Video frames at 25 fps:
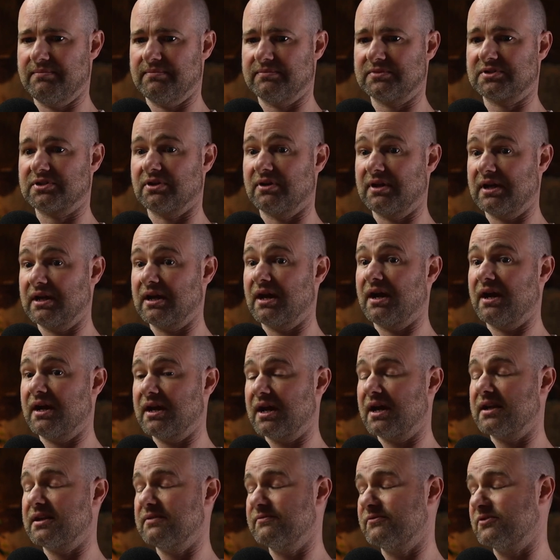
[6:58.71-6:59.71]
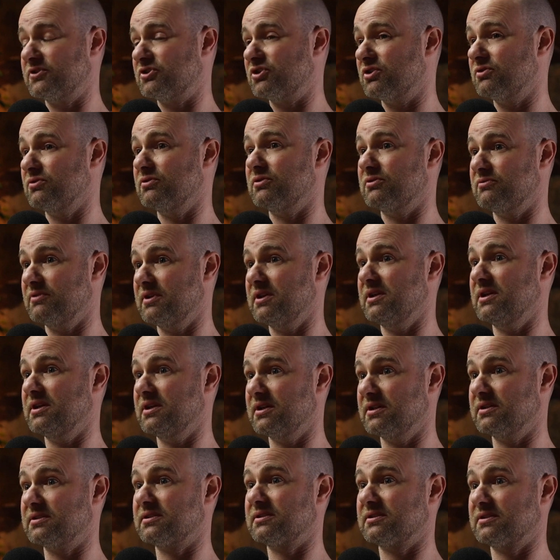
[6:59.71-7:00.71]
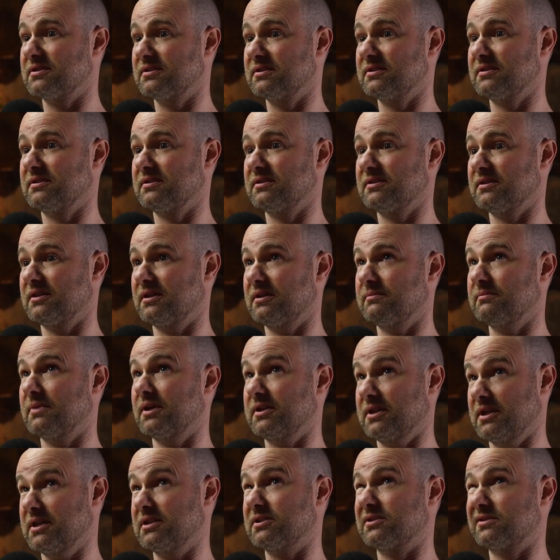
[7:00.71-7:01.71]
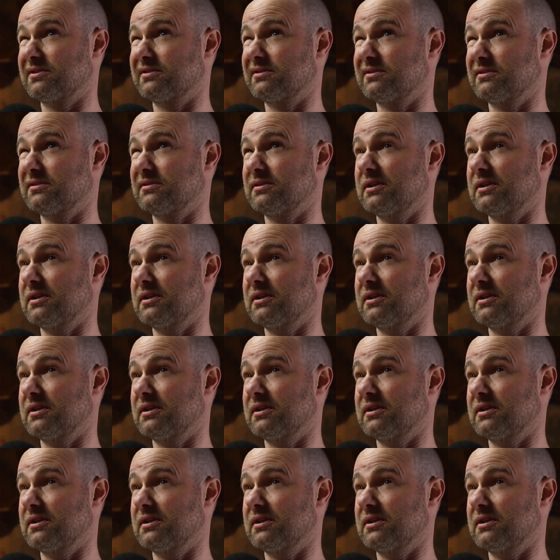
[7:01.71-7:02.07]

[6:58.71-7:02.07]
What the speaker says: So I had him for 2 or 3 years, my years.